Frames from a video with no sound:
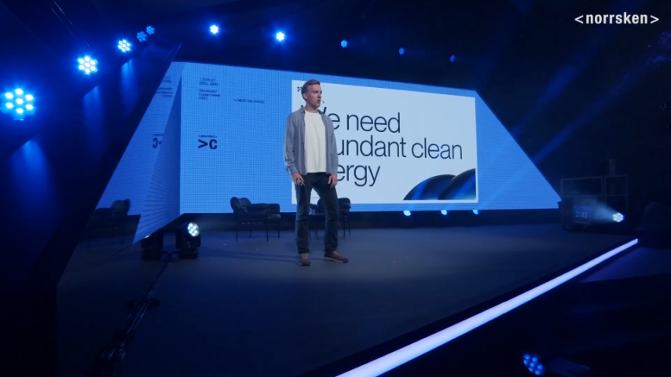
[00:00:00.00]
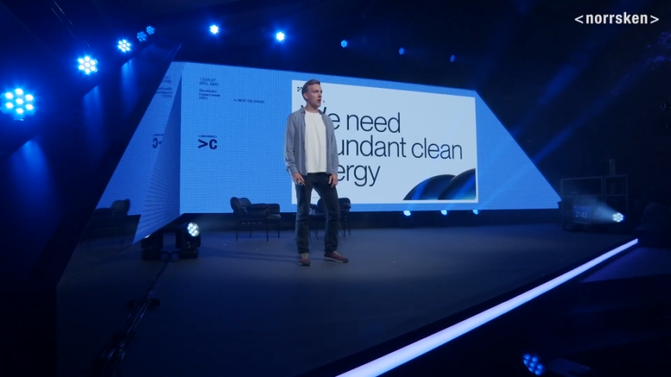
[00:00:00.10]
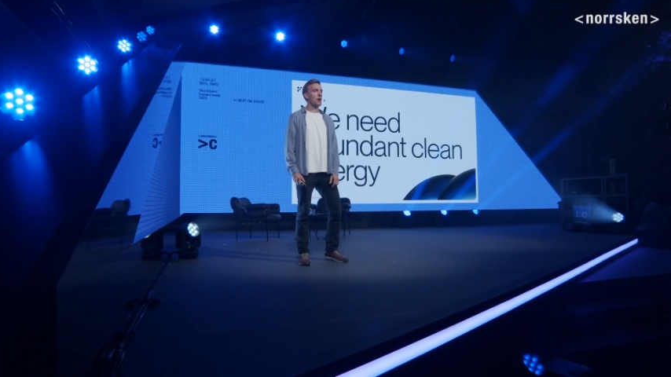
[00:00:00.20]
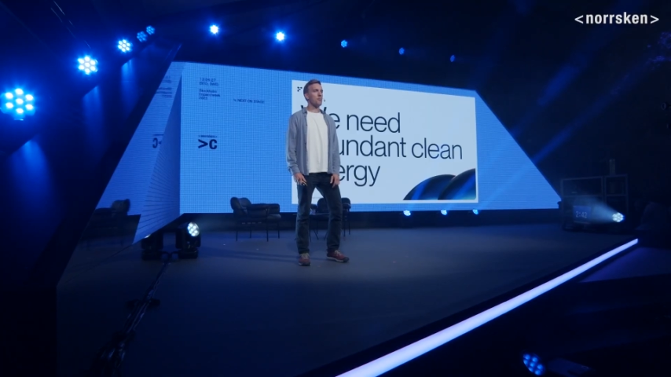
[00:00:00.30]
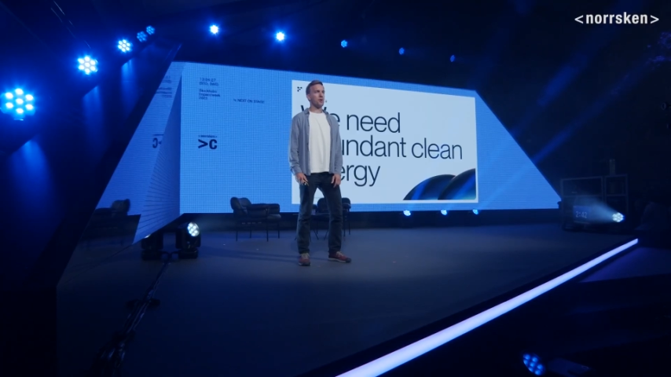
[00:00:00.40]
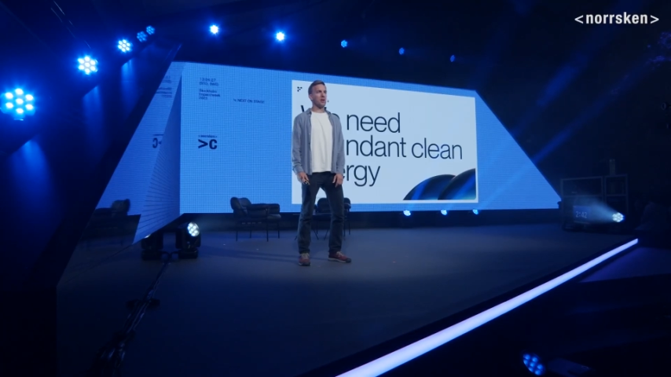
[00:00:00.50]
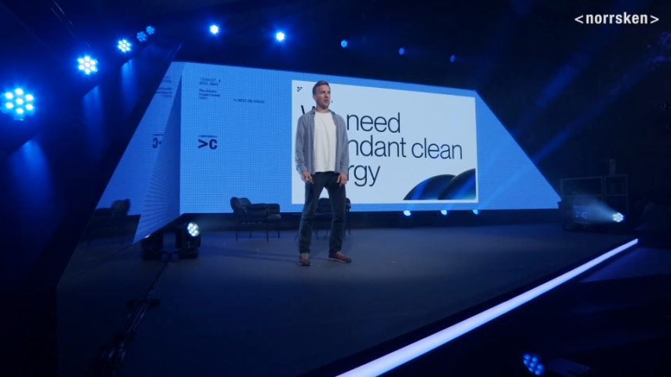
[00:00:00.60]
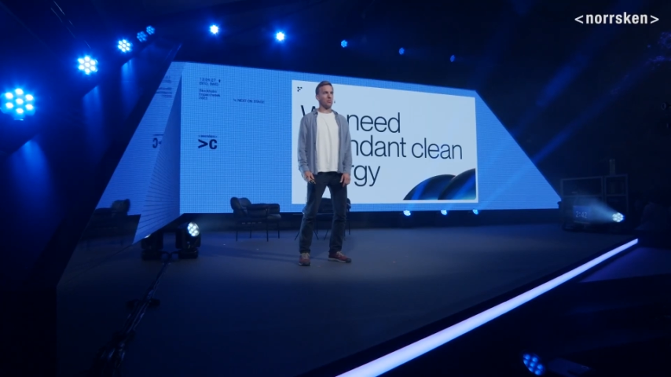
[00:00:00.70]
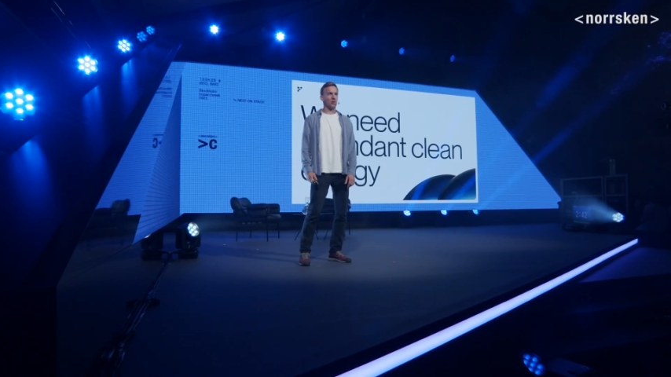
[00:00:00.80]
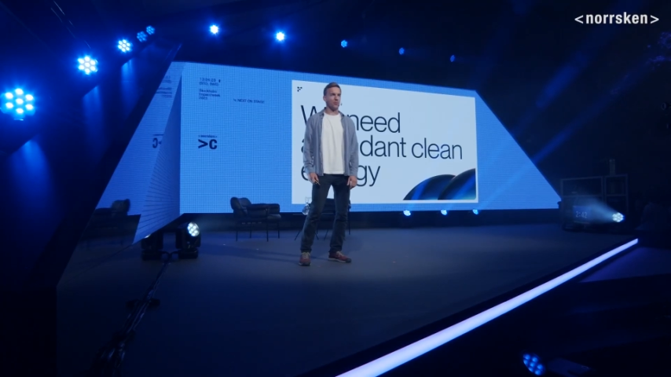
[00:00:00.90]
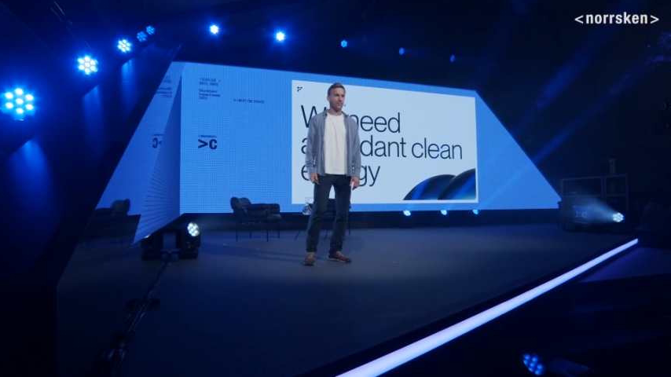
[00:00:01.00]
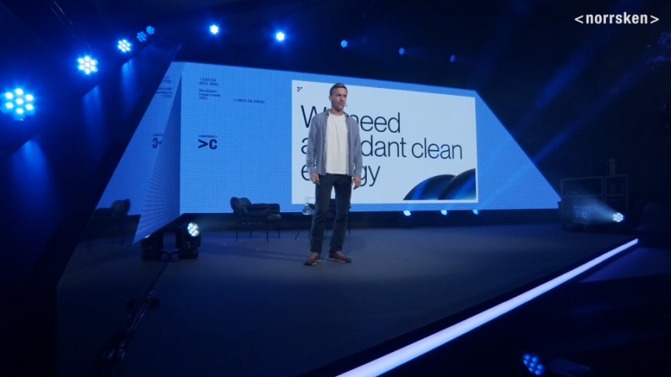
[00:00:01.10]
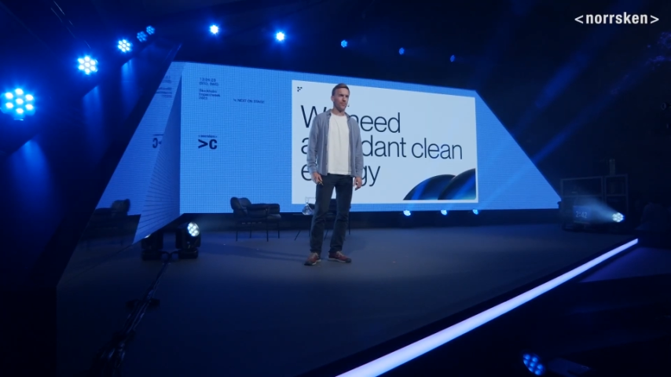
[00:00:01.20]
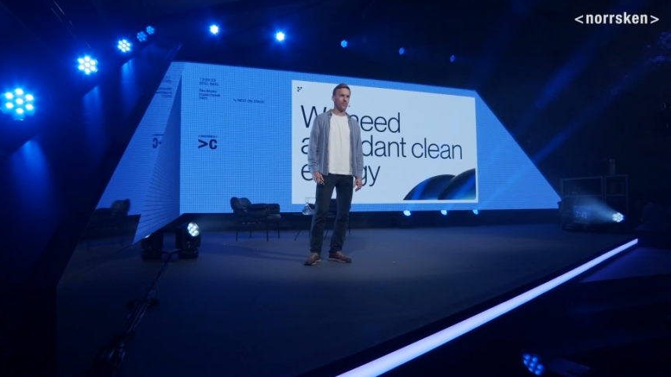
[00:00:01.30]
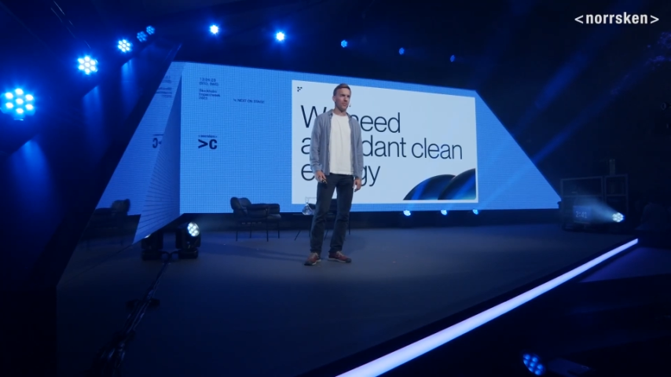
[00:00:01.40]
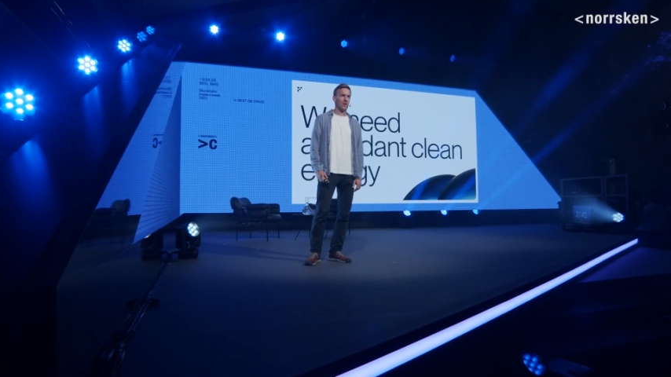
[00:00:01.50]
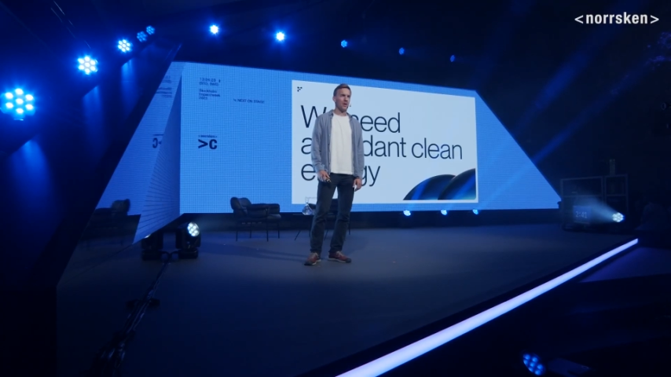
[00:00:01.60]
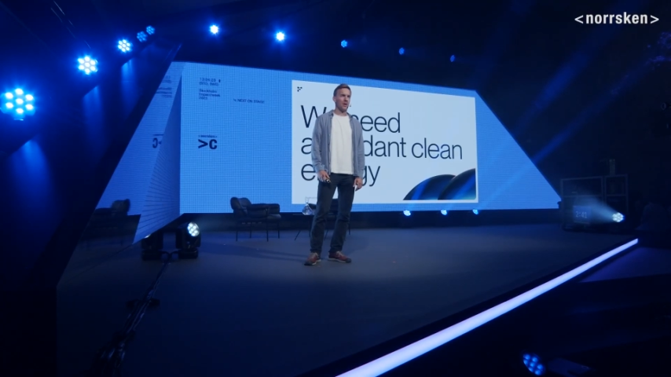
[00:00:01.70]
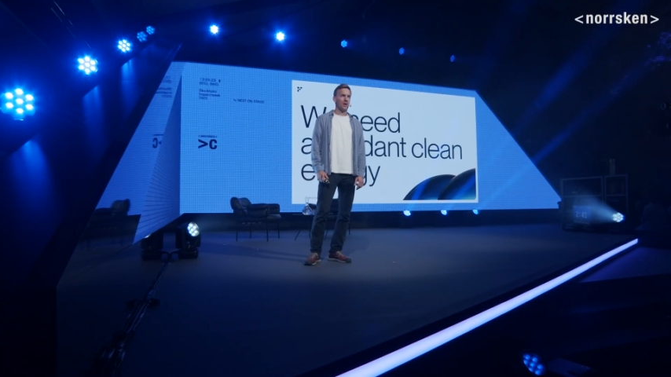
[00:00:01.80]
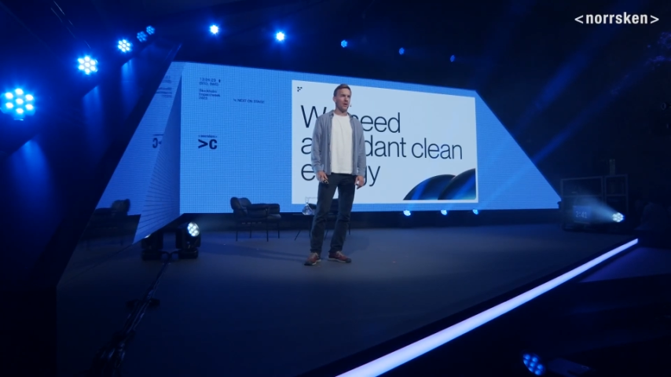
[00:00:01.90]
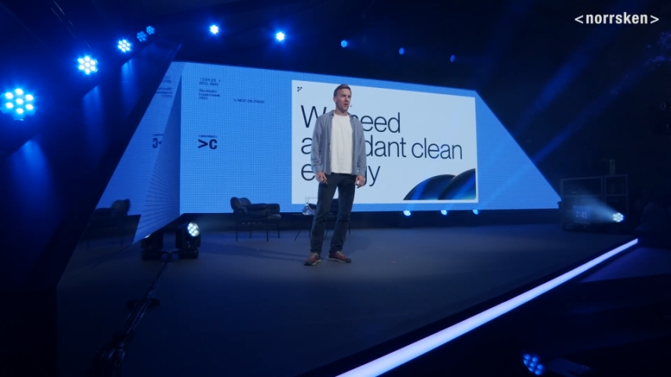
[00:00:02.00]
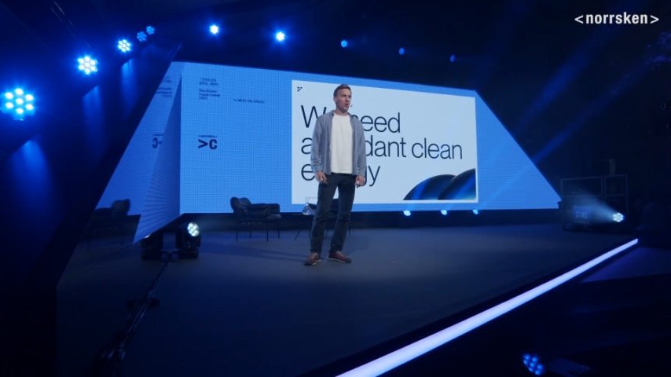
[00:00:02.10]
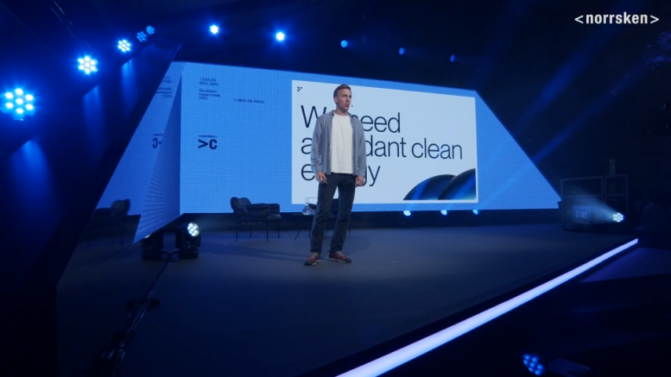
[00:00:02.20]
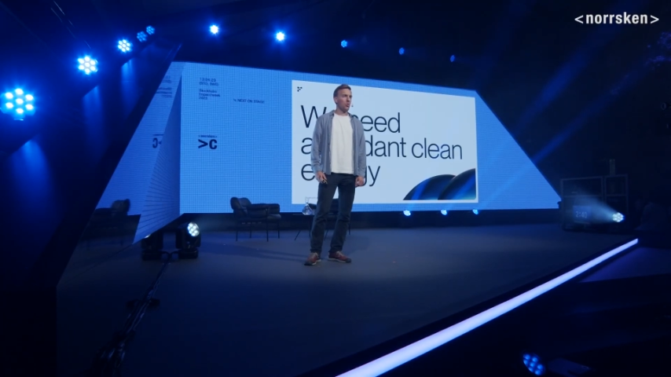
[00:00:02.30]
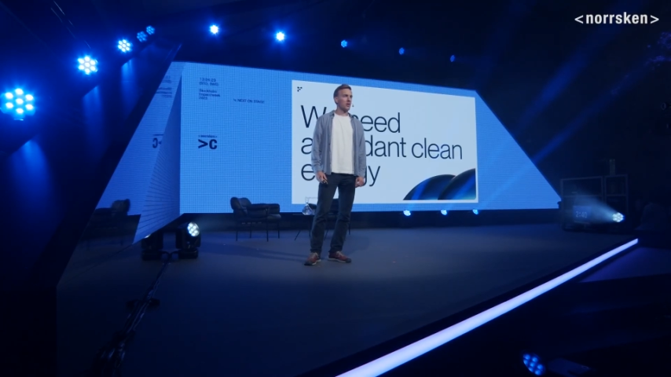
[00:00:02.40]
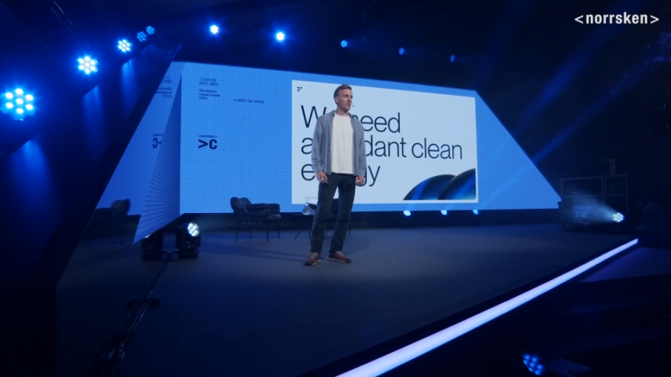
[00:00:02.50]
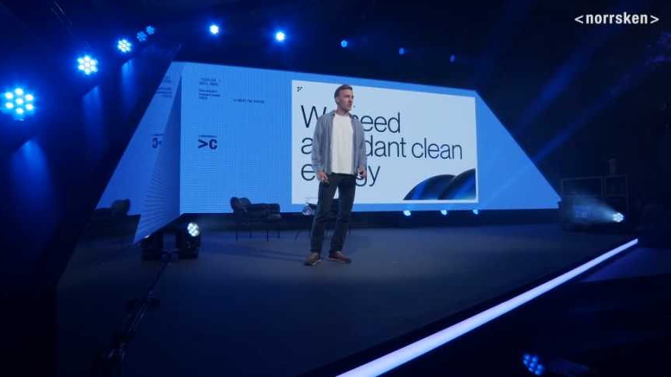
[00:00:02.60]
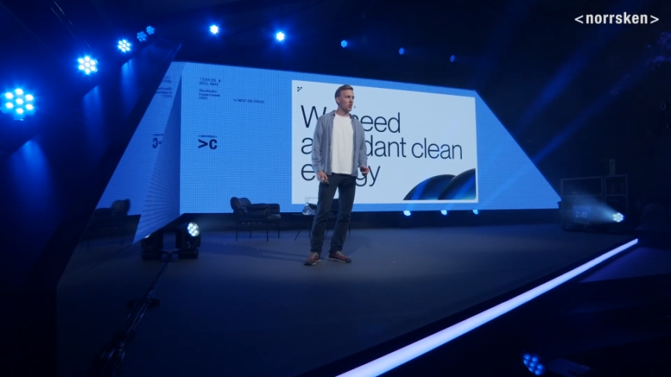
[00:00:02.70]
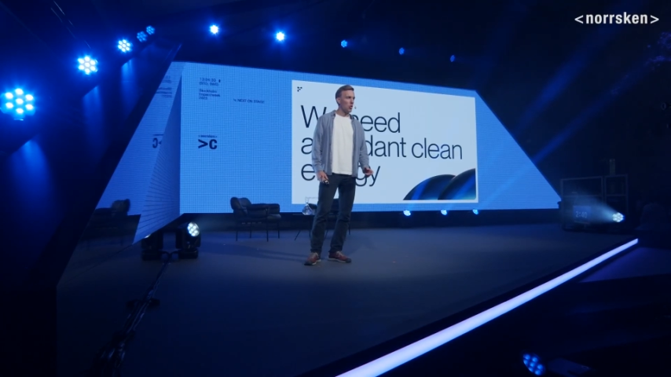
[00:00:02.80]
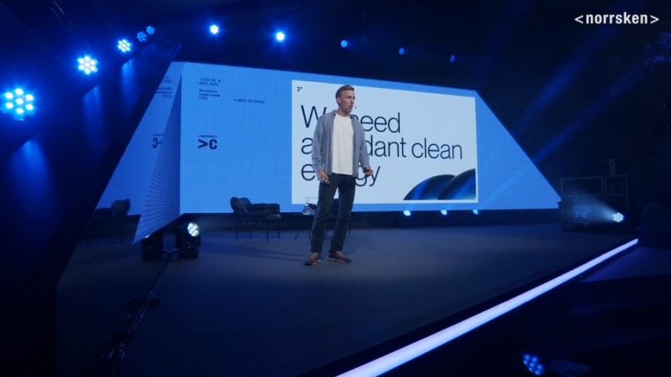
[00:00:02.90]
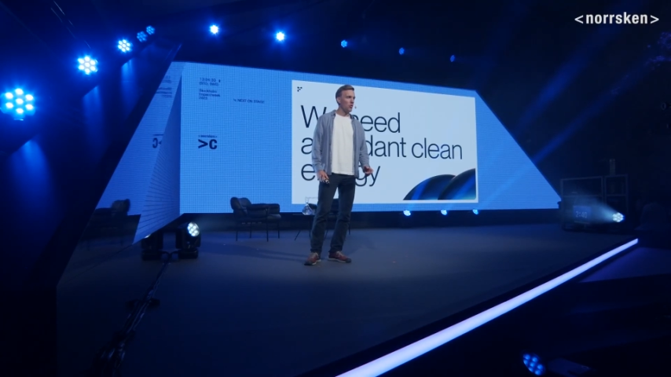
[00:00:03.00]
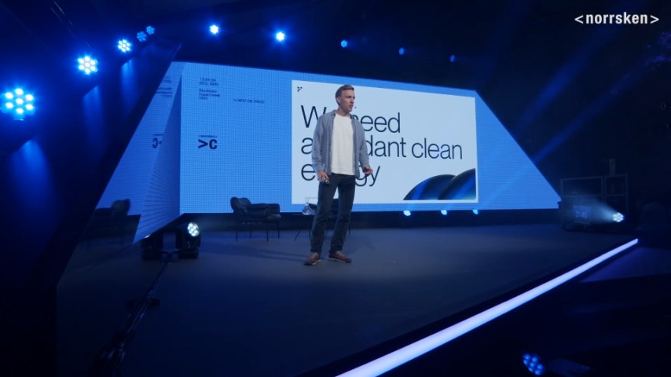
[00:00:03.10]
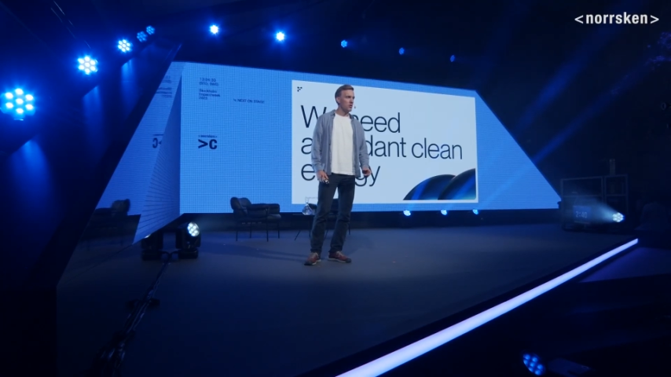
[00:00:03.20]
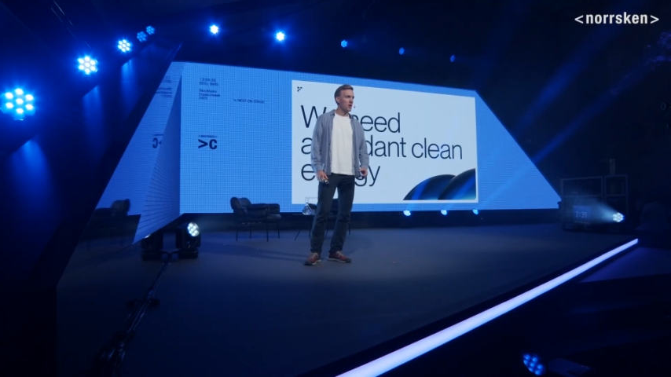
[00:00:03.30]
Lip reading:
No face is visible, so there are no lips to read.